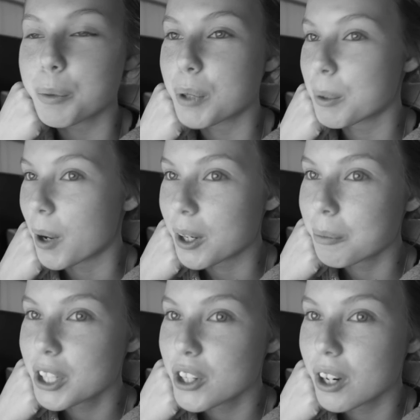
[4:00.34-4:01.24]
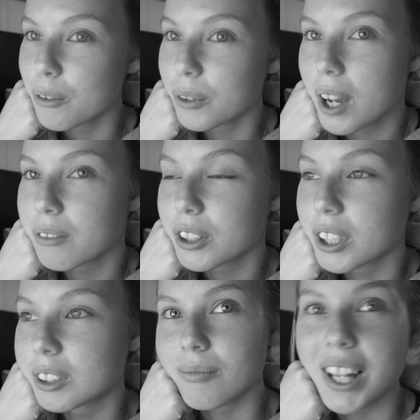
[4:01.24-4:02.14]
be a part of my channel
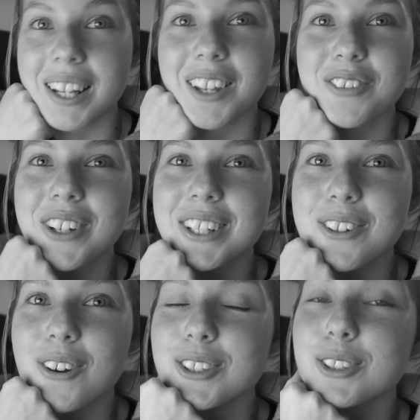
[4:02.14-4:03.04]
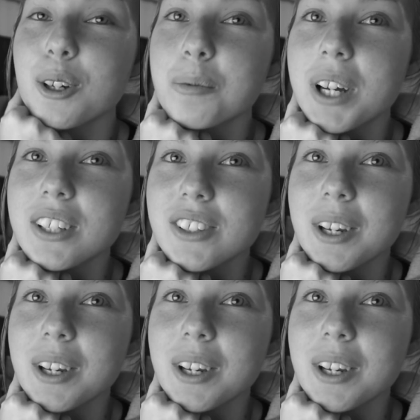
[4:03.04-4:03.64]
forever. And I love you guys all so much.